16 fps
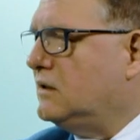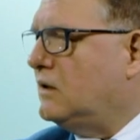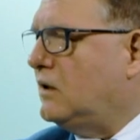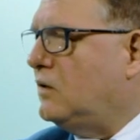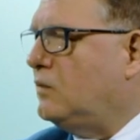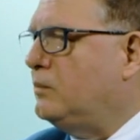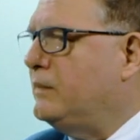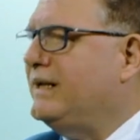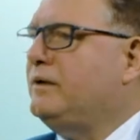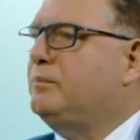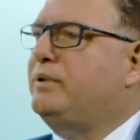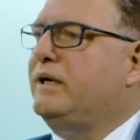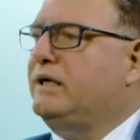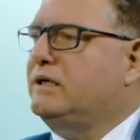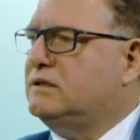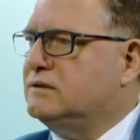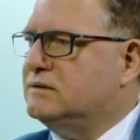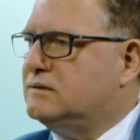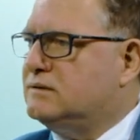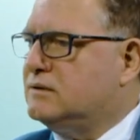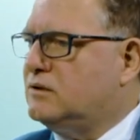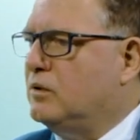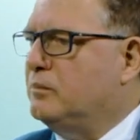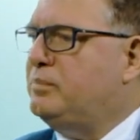How many
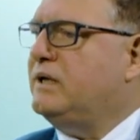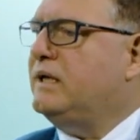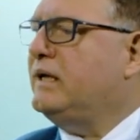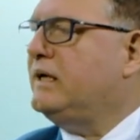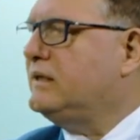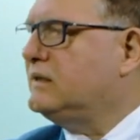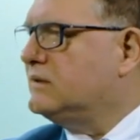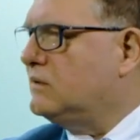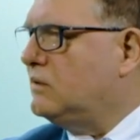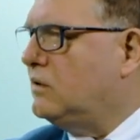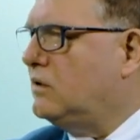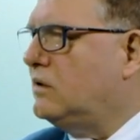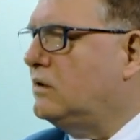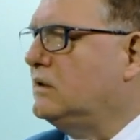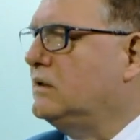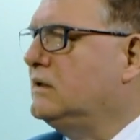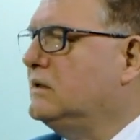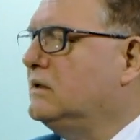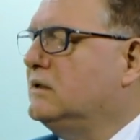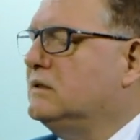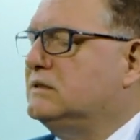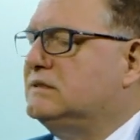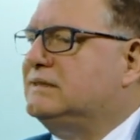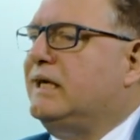patients complain or
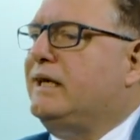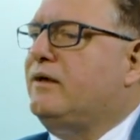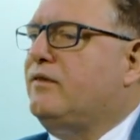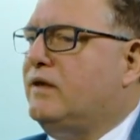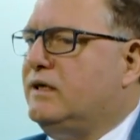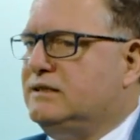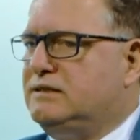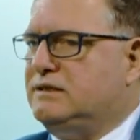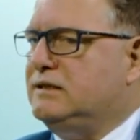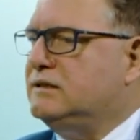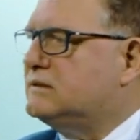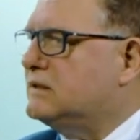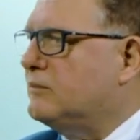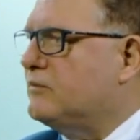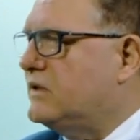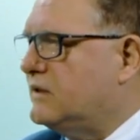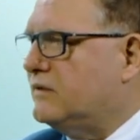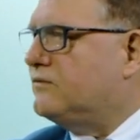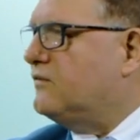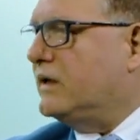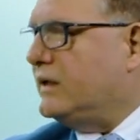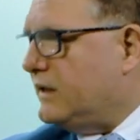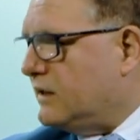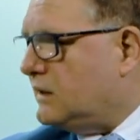say they see something
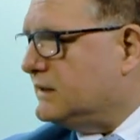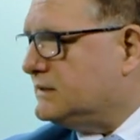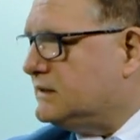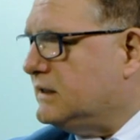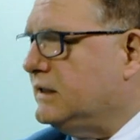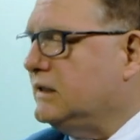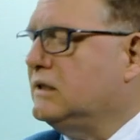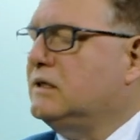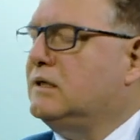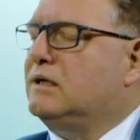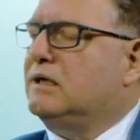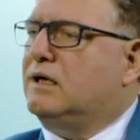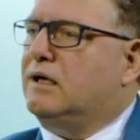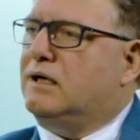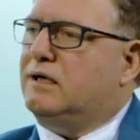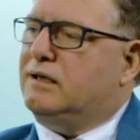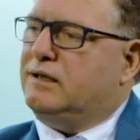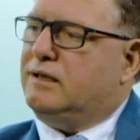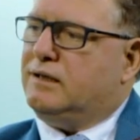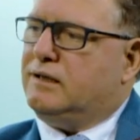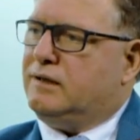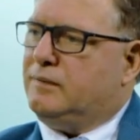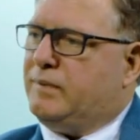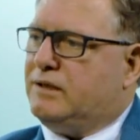funny, let's say.
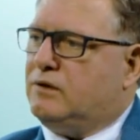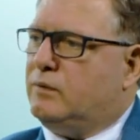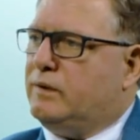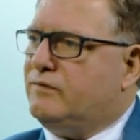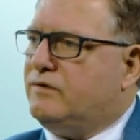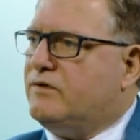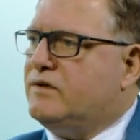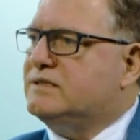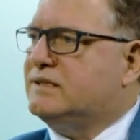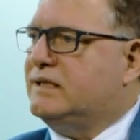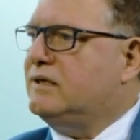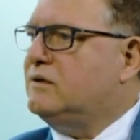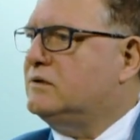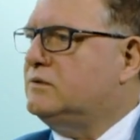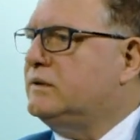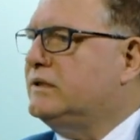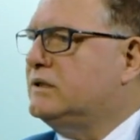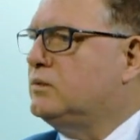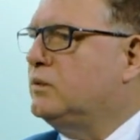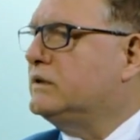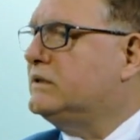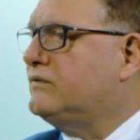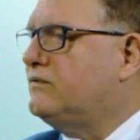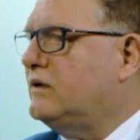But however, this cannot really
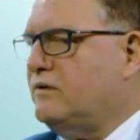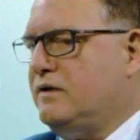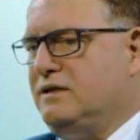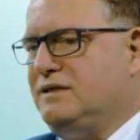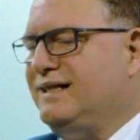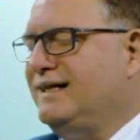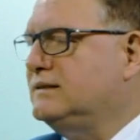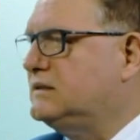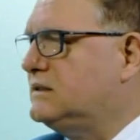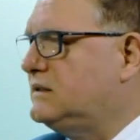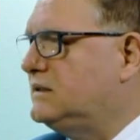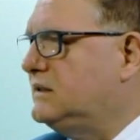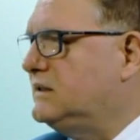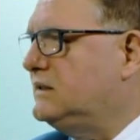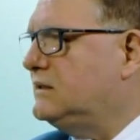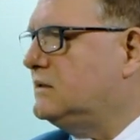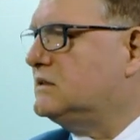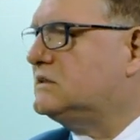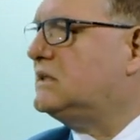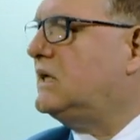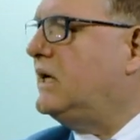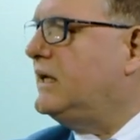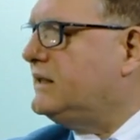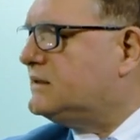quantify the intensity, the
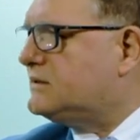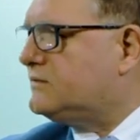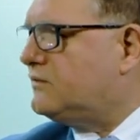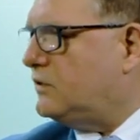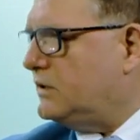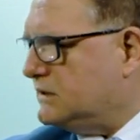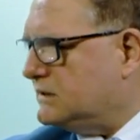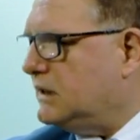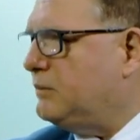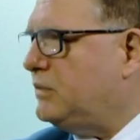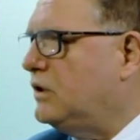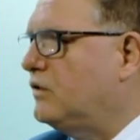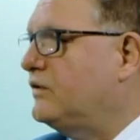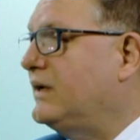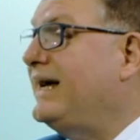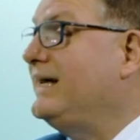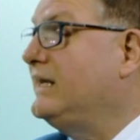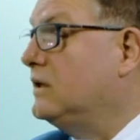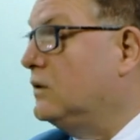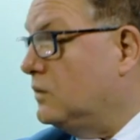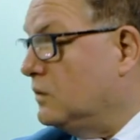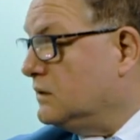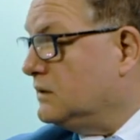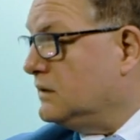size, for example, of a halo.